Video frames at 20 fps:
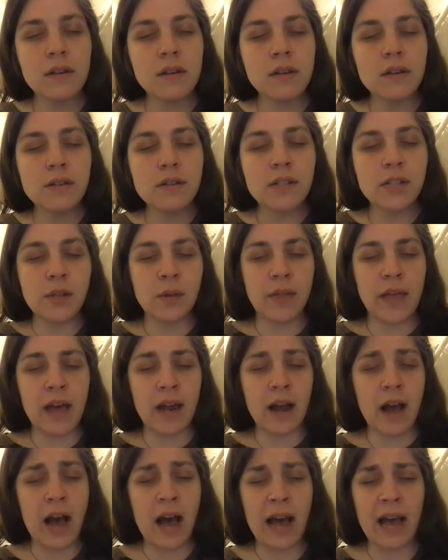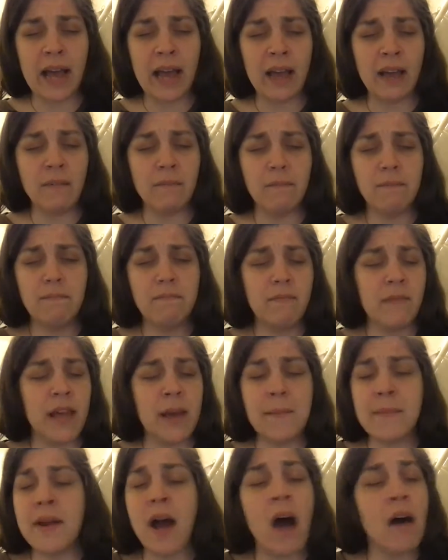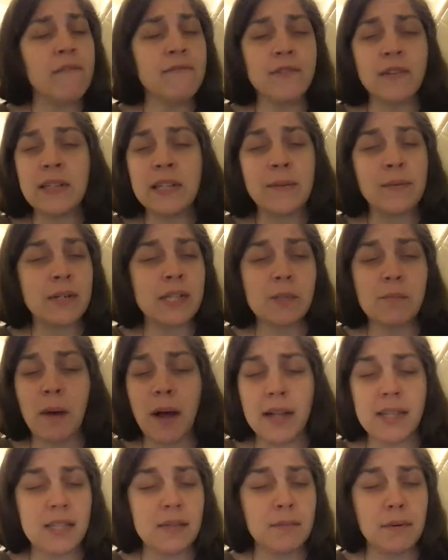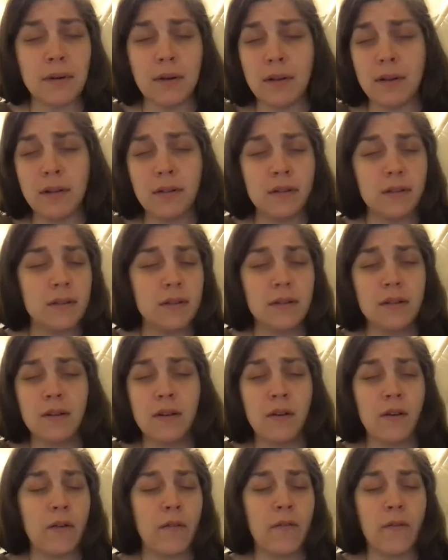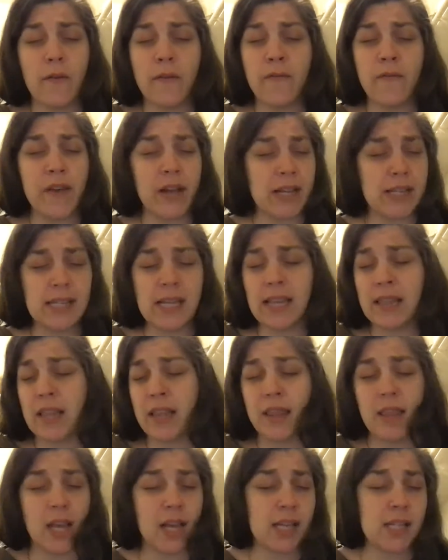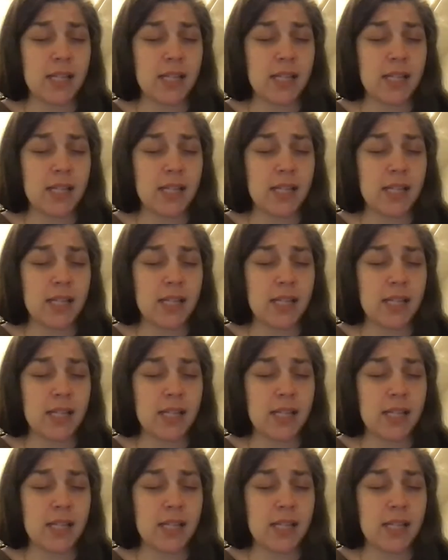so that I am not fully responsible for fixing the things